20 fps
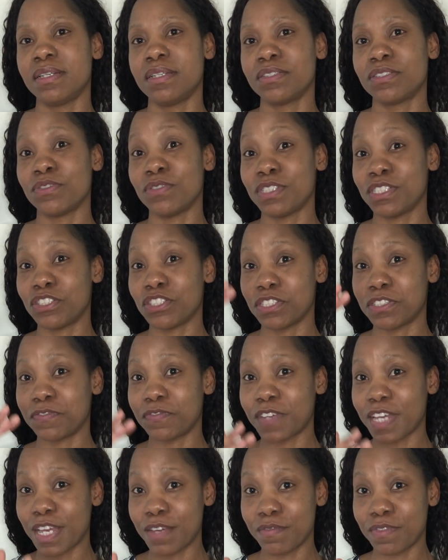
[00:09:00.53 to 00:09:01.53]
So it's just
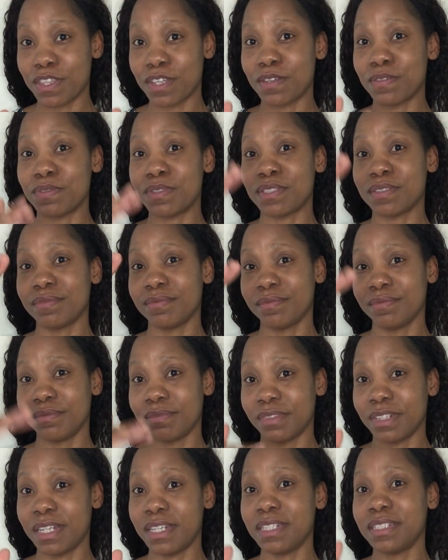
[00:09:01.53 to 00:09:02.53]
5,000,
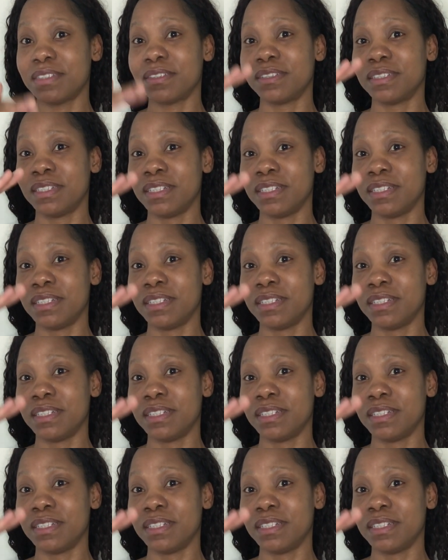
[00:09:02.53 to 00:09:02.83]
right?